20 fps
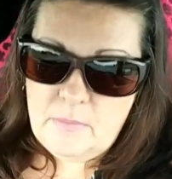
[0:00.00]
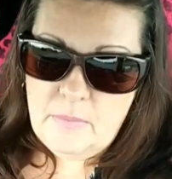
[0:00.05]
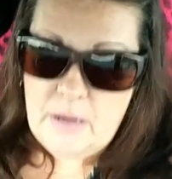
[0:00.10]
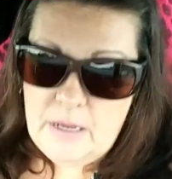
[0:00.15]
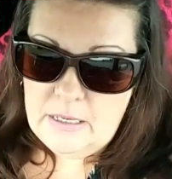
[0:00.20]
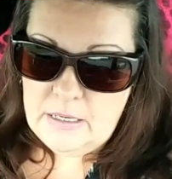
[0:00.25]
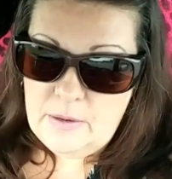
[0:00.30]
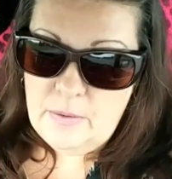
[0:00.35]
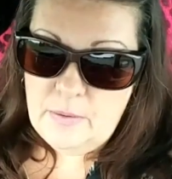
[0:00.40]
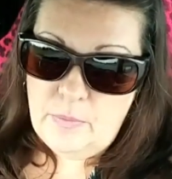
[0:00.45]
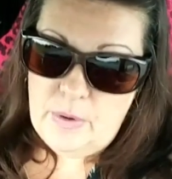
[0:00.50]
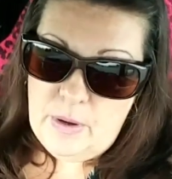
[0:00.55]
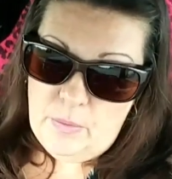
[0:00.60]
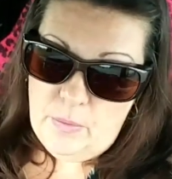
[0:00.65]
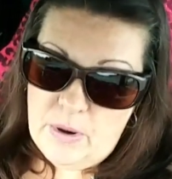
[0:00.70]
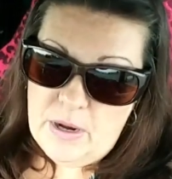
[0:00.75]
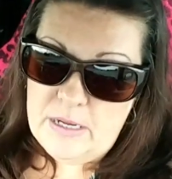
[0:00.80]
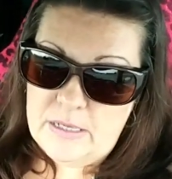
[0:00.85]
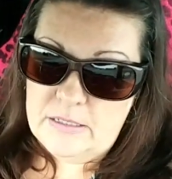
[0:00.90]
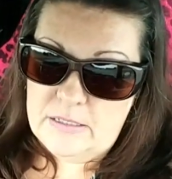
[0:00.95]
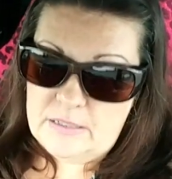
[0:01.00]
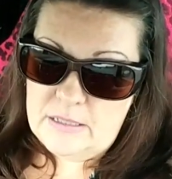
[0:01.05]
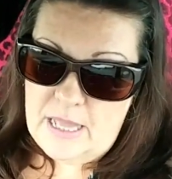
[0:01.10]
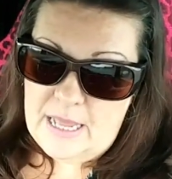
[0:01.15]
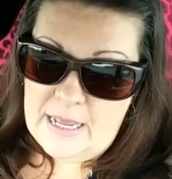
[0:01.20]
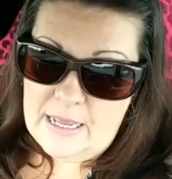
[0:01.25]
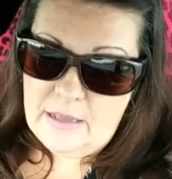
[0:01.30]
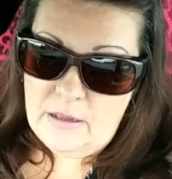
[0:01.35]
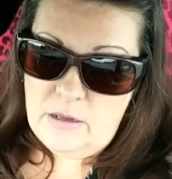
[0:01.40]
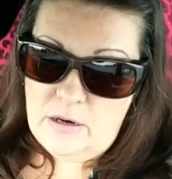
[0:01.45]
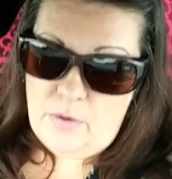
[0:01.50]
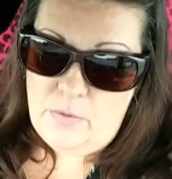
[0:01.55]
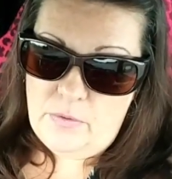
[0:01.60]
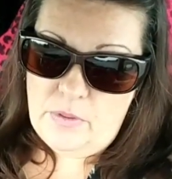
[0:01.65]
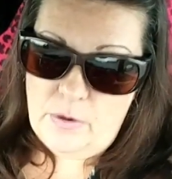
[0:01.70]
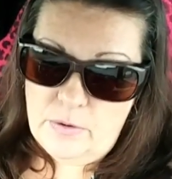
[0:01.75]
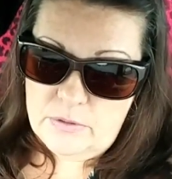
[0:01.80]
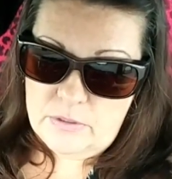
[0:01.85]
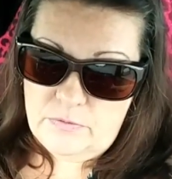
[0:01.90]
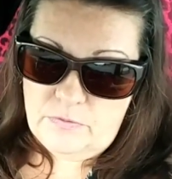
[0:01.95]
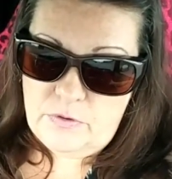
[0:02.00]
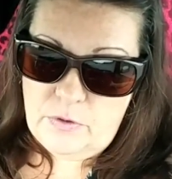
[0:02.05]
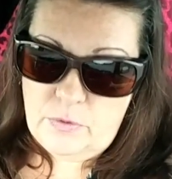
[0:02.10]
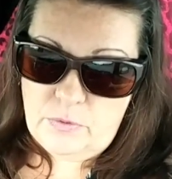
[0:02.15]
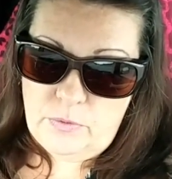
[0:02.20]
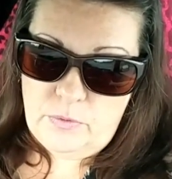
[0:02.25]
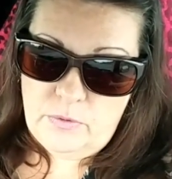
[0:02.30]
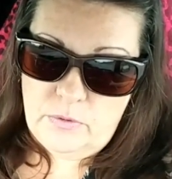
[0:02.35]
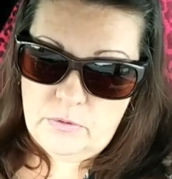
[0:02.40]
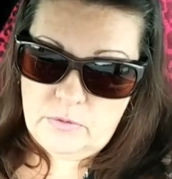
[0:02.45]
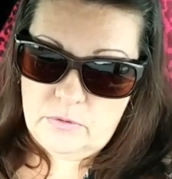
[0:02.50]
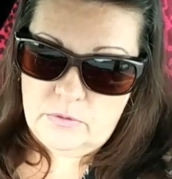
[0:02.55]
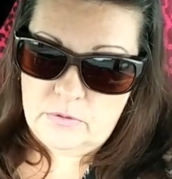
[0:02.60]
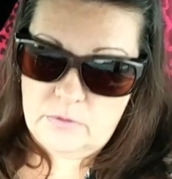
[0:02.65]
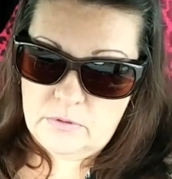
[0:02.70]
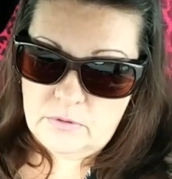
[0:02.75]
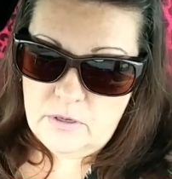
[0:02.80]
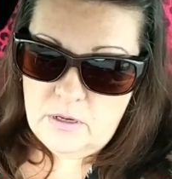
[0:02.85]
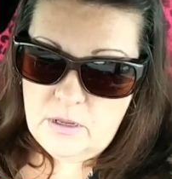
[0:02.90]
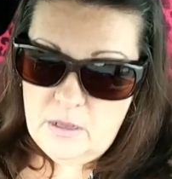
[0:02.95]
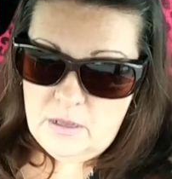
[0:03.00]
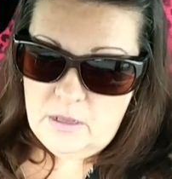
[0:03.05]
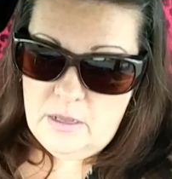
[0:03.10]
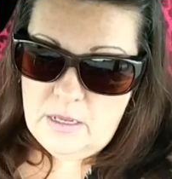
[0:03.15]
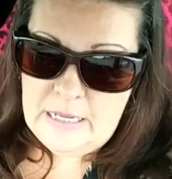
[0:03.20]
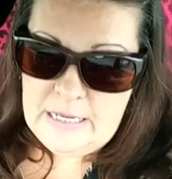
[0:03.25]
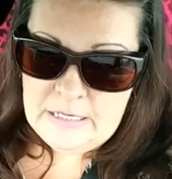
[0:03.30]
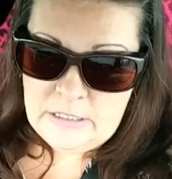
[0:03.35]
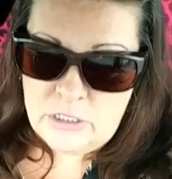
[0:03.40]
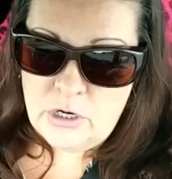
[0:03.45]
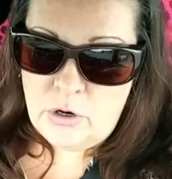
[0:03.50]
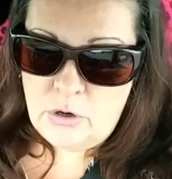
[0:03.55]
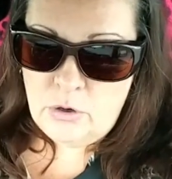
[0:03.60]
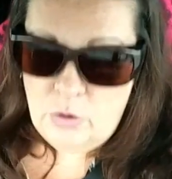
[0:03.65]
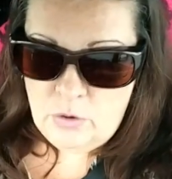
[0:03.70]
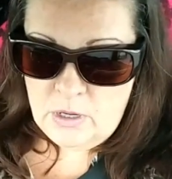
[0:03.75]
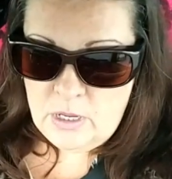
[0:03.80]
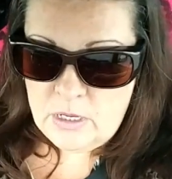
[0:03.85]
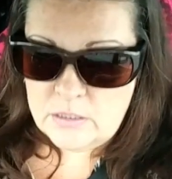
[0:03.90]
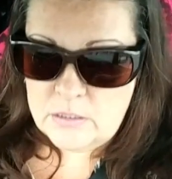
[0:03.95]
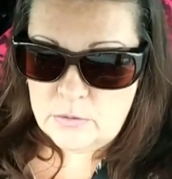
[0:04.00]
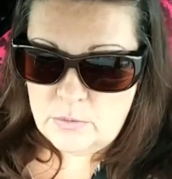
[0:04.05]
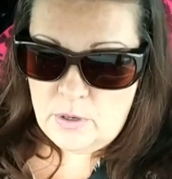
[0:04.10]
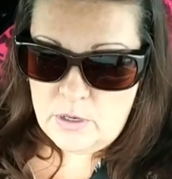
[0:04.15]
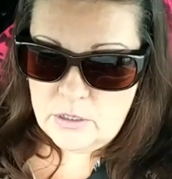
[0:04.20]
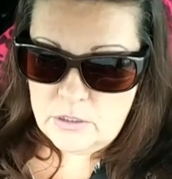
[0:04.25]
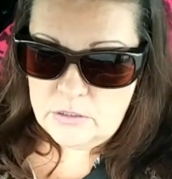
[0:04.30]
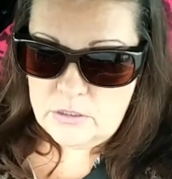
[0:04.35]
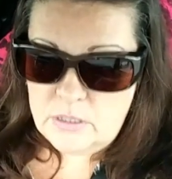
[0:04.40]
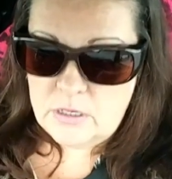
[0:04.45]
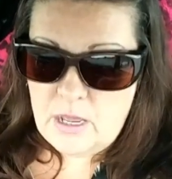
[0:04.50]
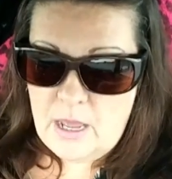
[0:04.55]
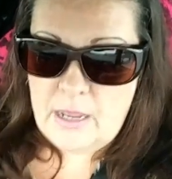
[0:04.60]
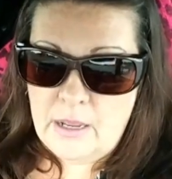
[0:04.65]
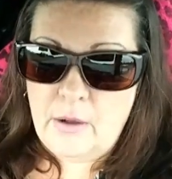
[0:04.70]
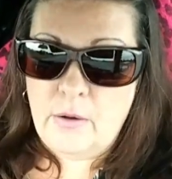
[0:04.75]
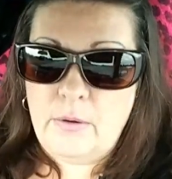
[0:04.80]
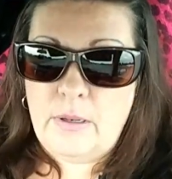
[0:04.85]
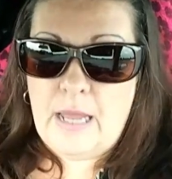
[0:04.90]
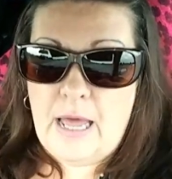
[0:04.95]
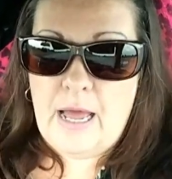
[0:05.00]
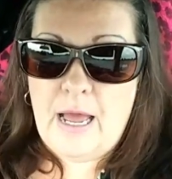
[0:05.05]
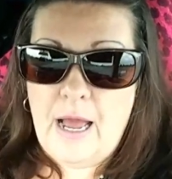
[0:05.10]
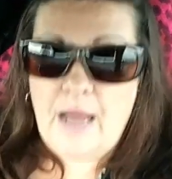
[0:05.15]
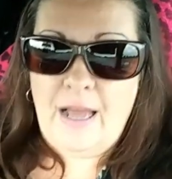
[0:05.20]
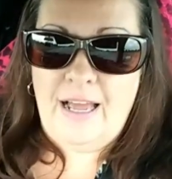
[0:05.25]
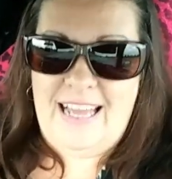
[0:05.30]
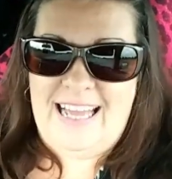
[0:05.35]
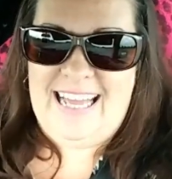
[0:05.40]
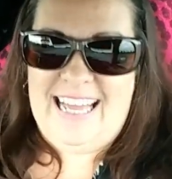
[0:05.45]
but it was like, there was a few internal cuss words. I ain't gonna lie.